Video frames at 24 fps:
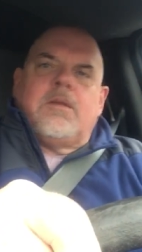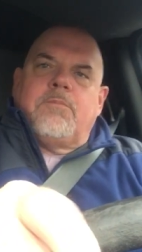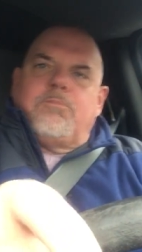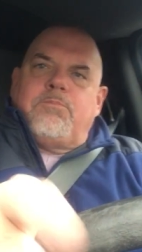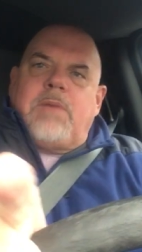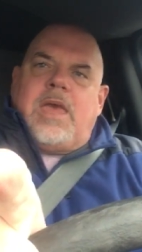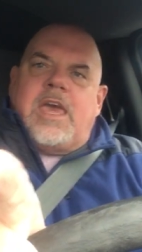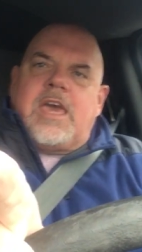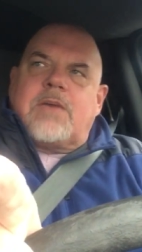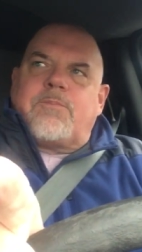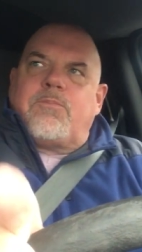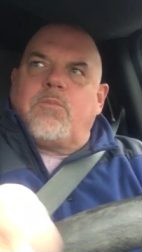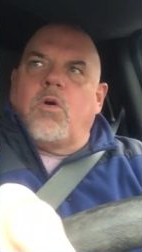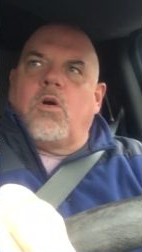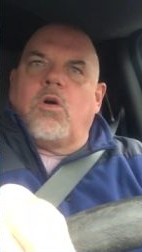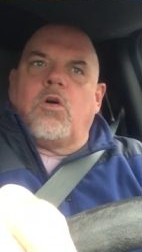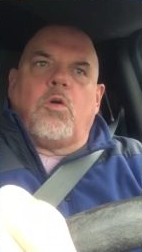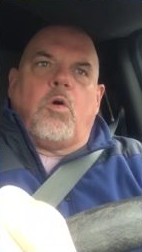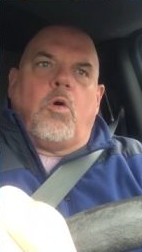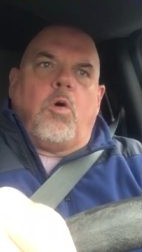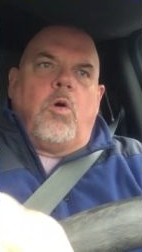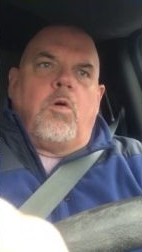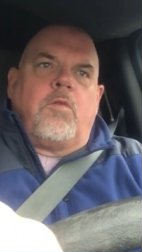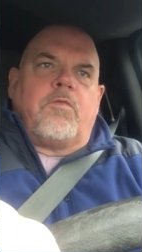make
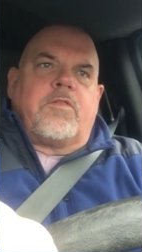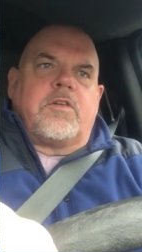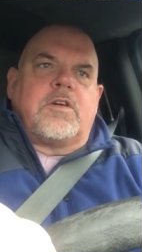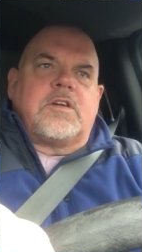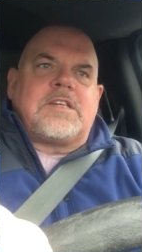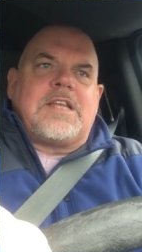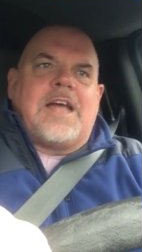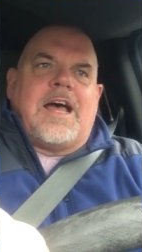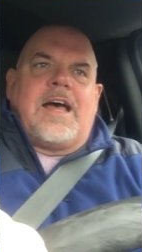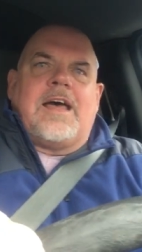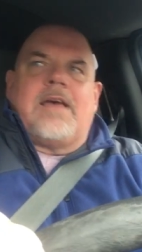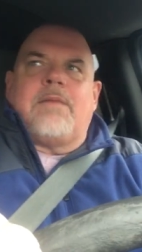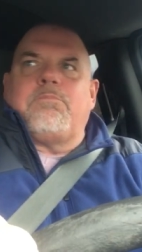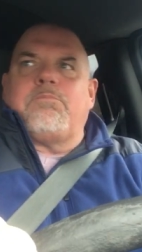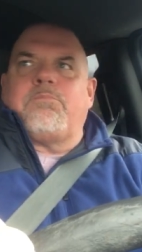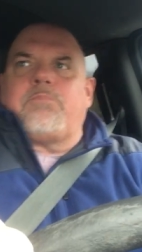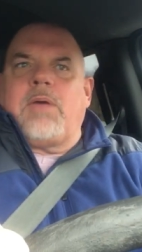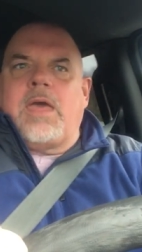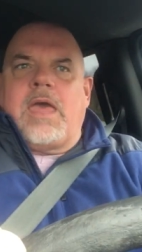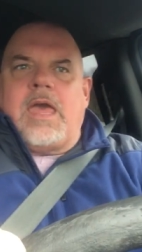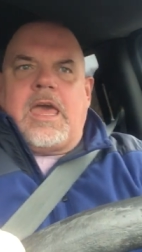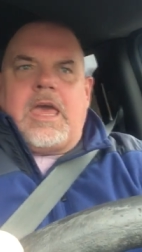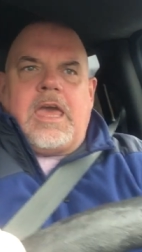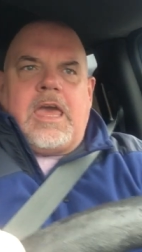more overtime
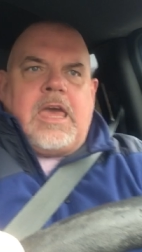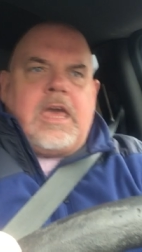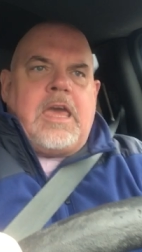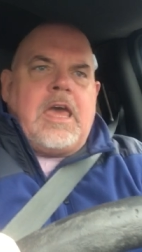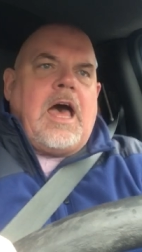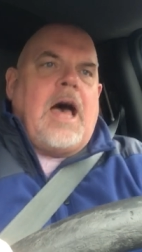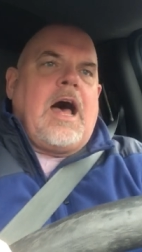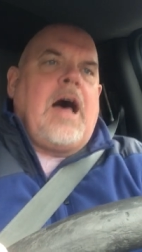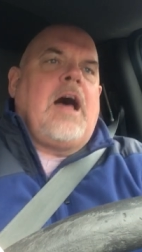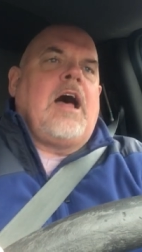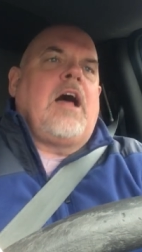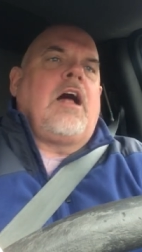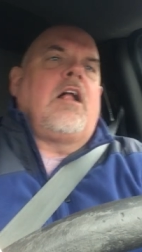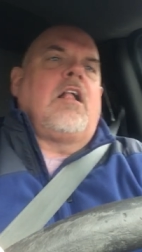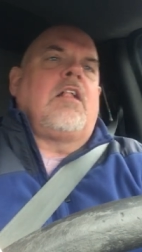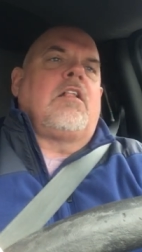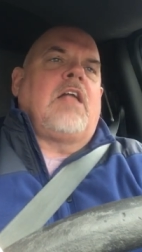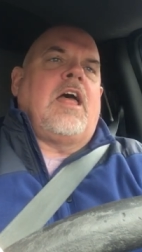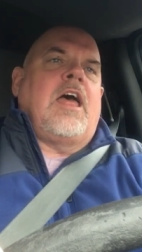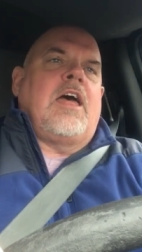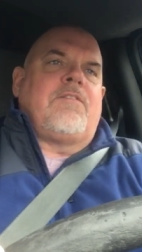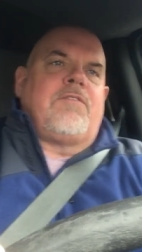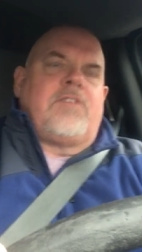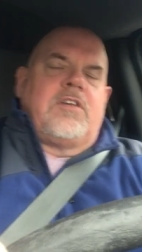pay, I'll
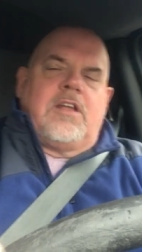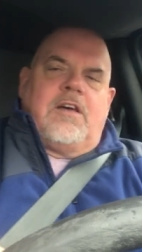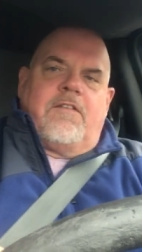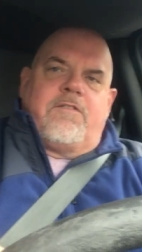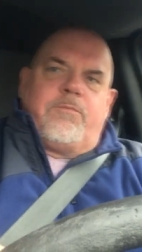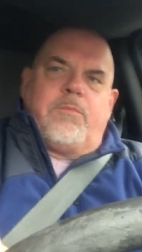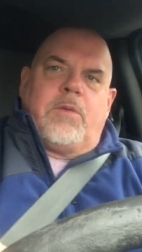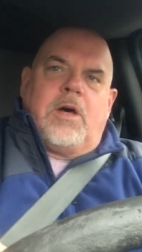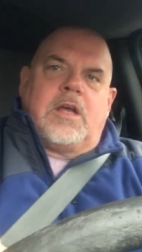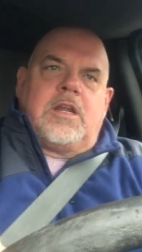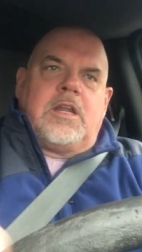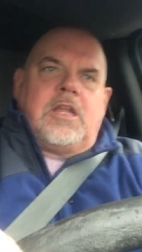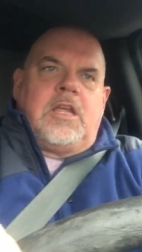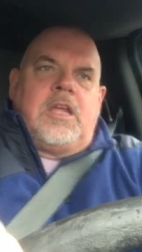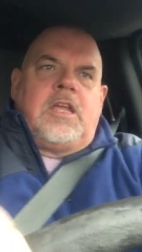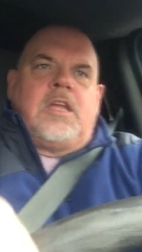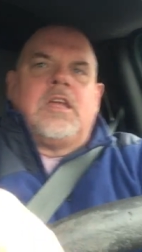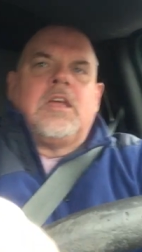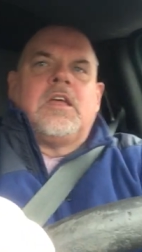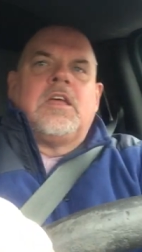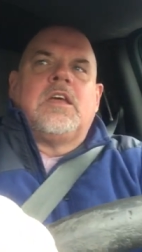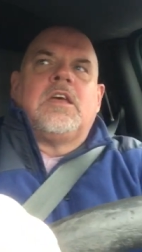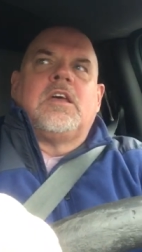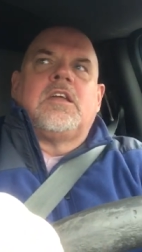have enough money
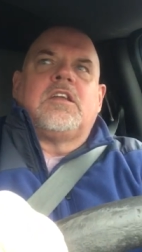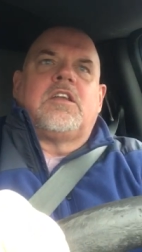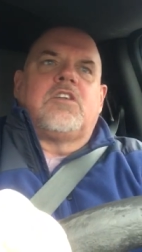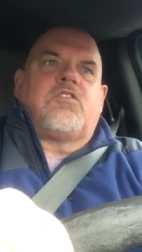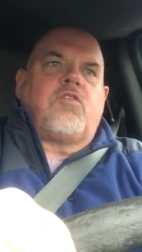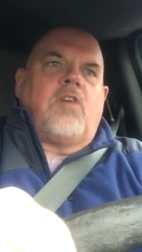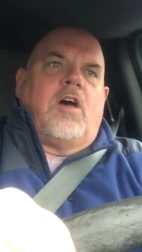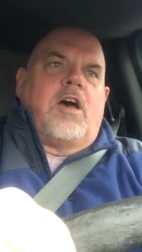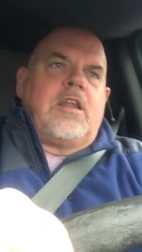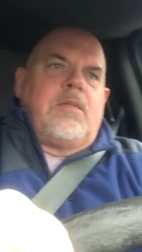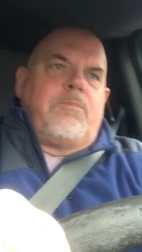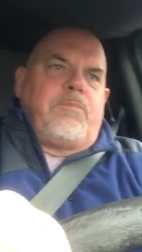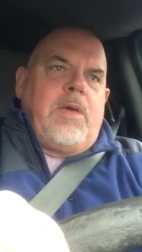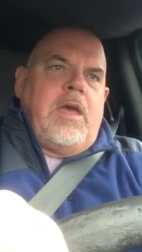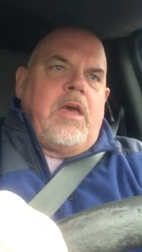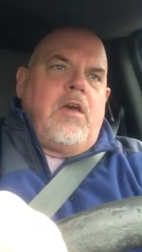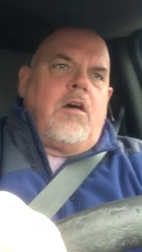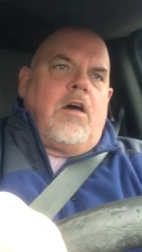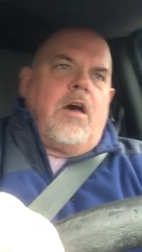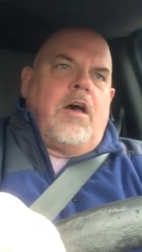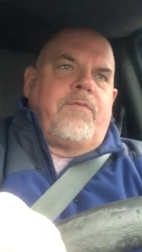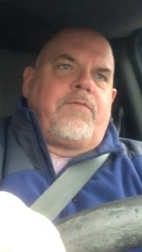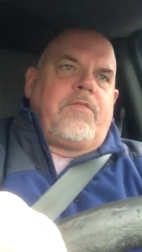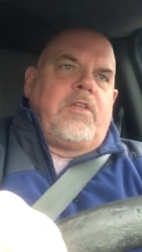to try to pay
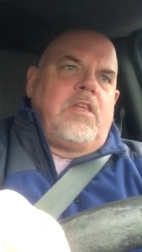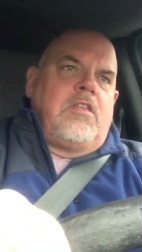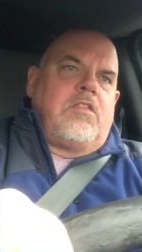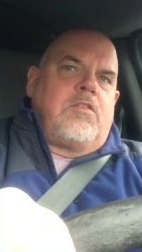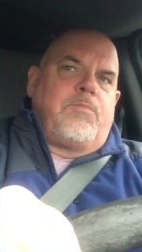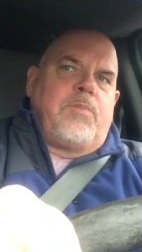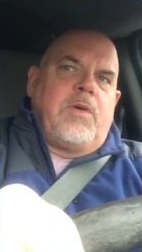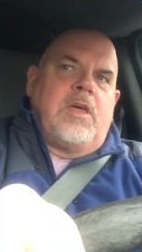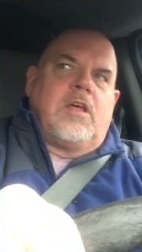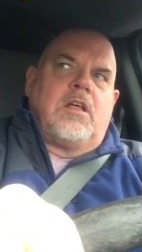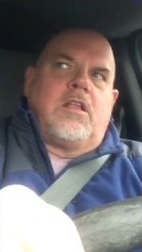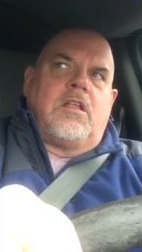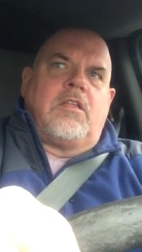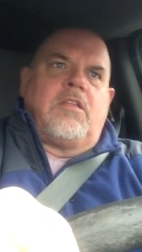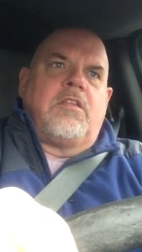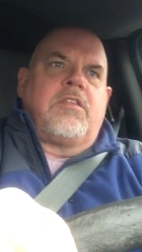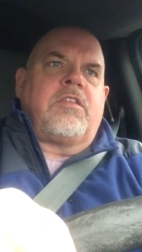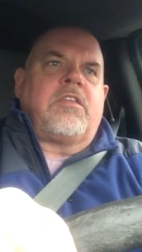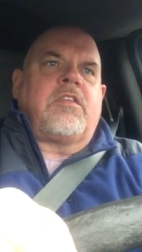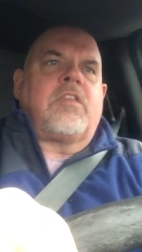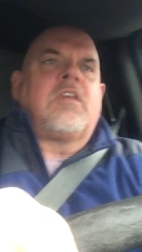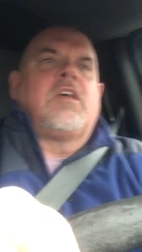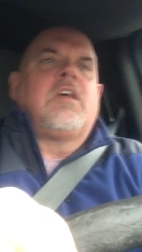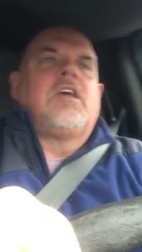off these
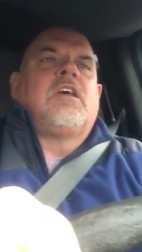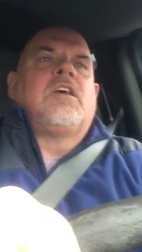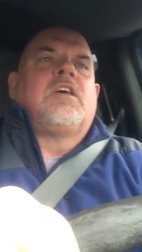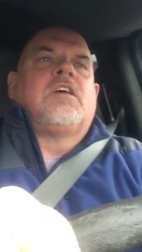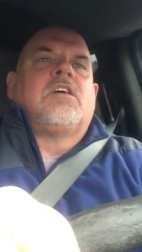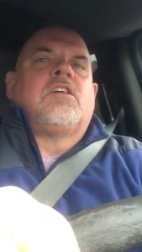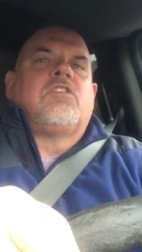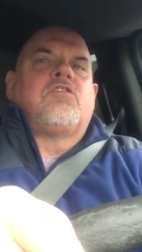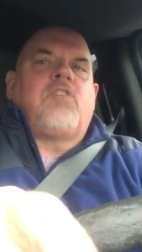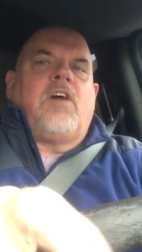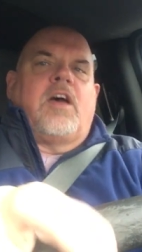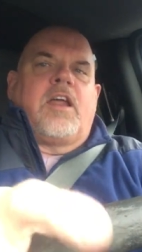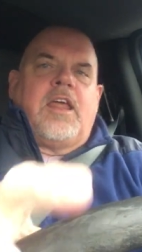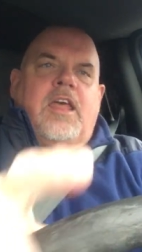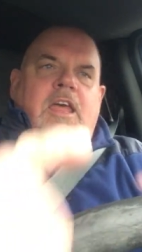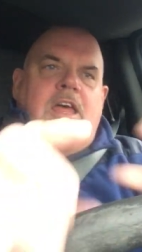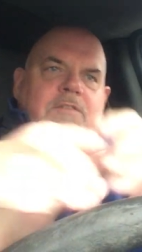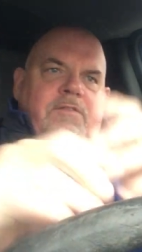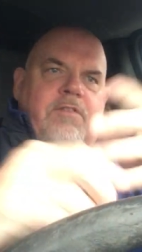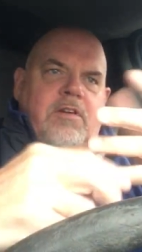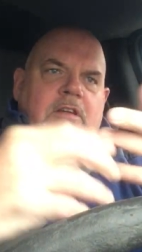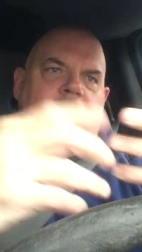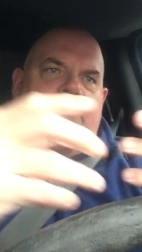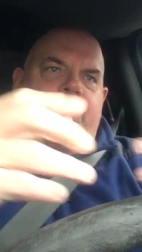bills, try to
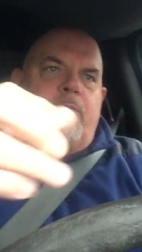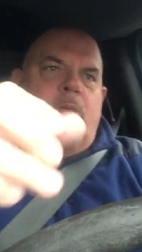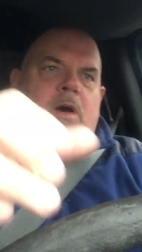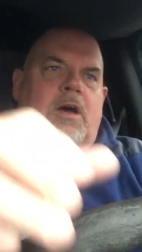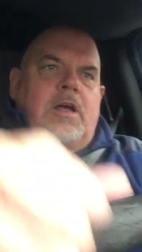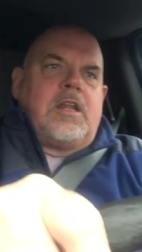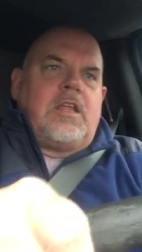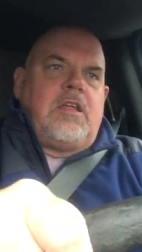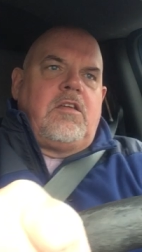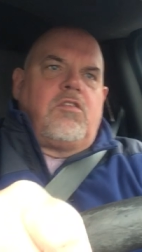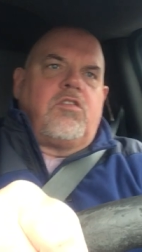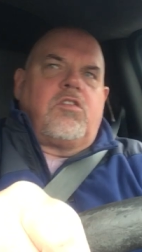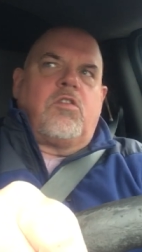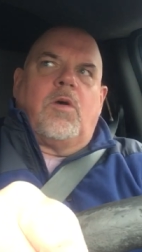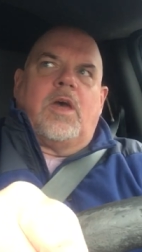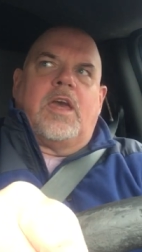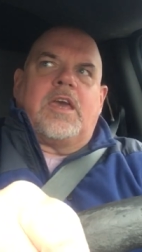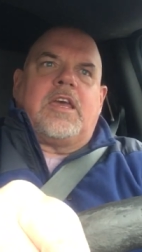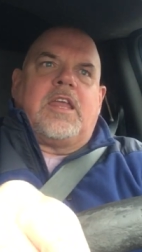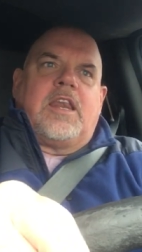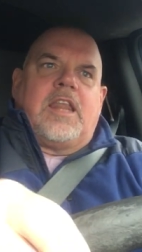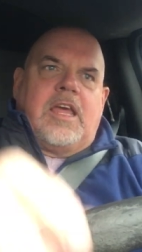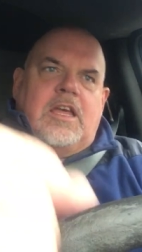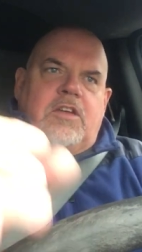have enough money so I
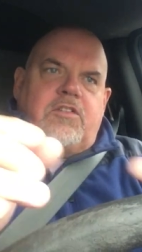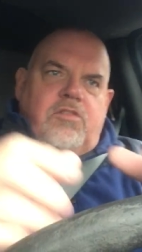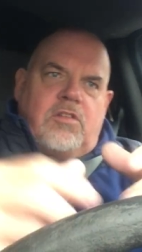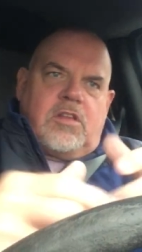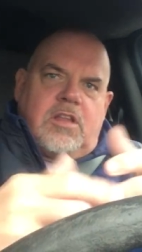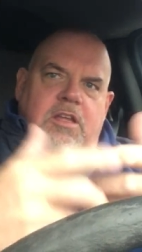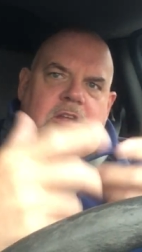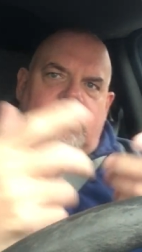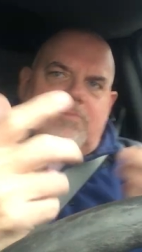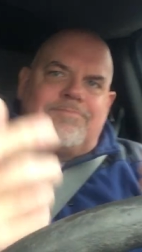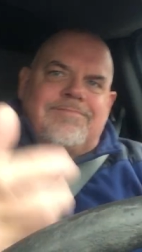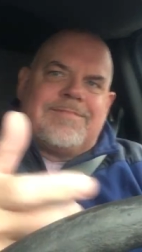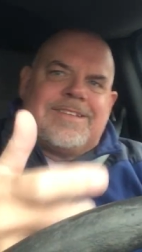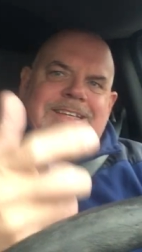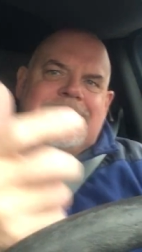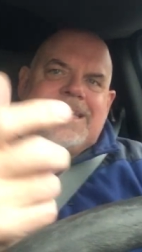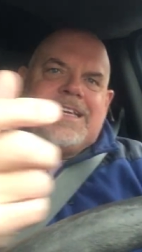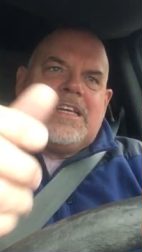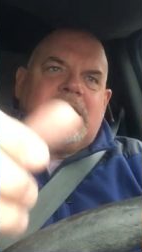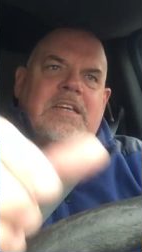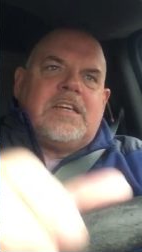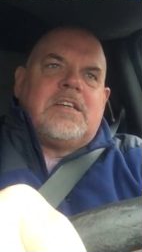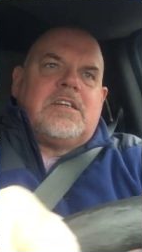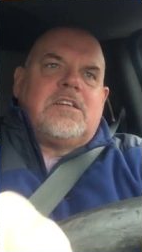can actually
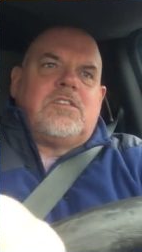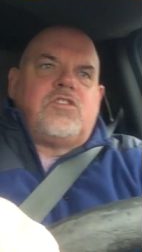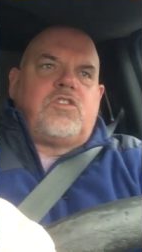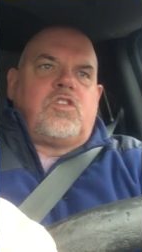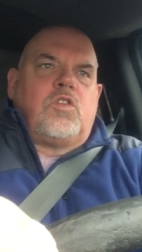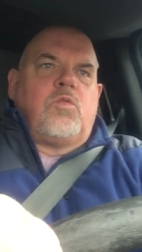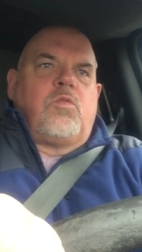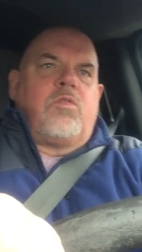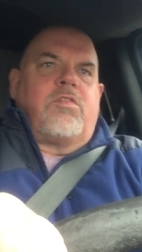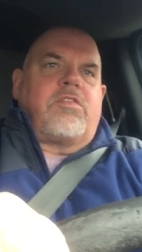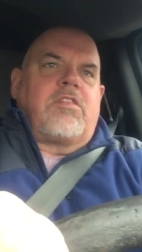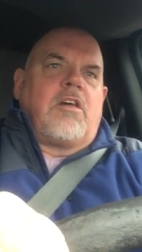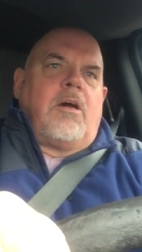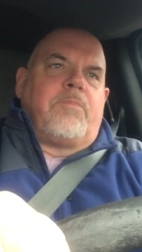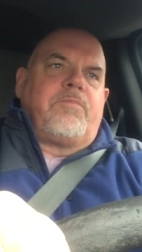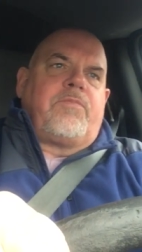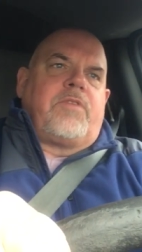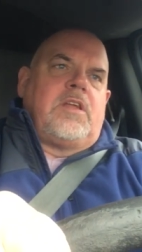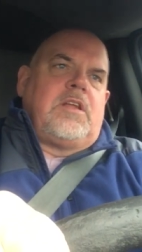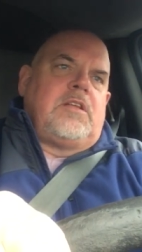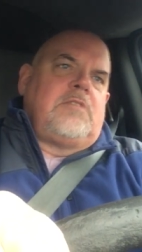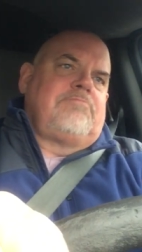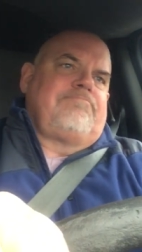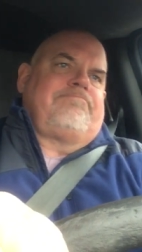do
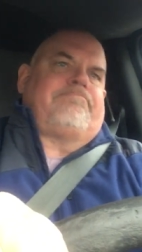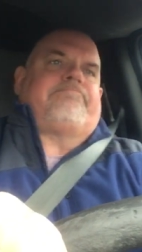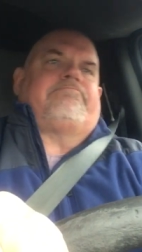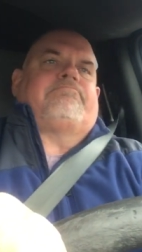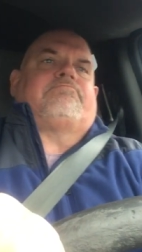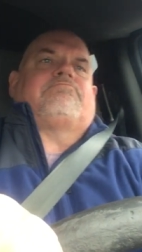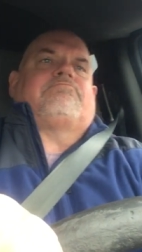something